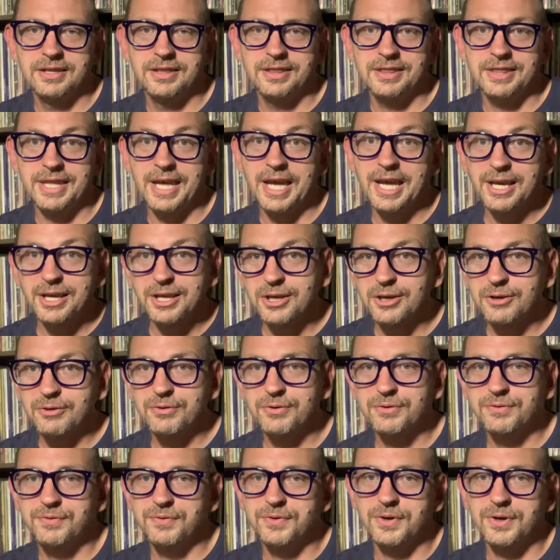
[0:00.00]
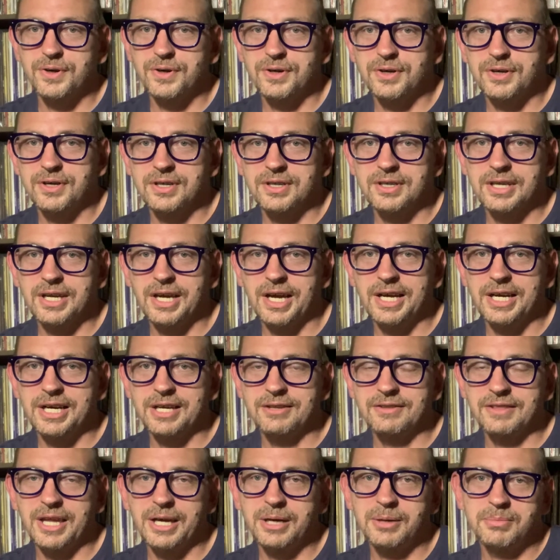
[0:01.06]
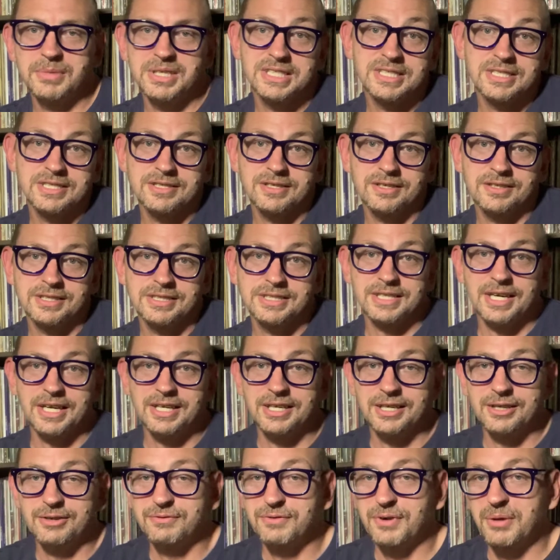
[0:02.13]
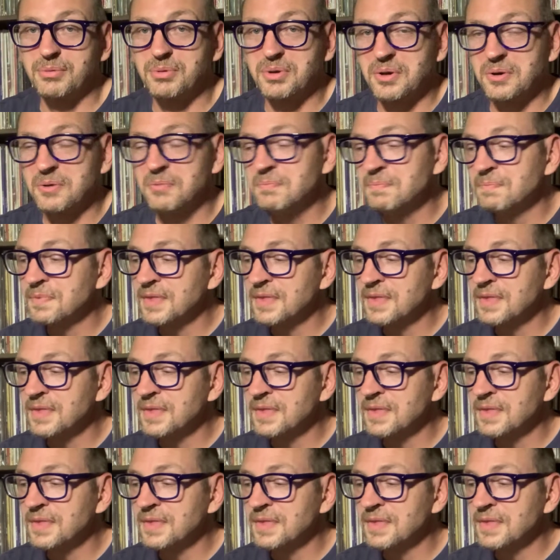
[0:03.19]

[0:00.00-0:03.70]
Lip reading: thank you for kind of letting me steal this idea from you.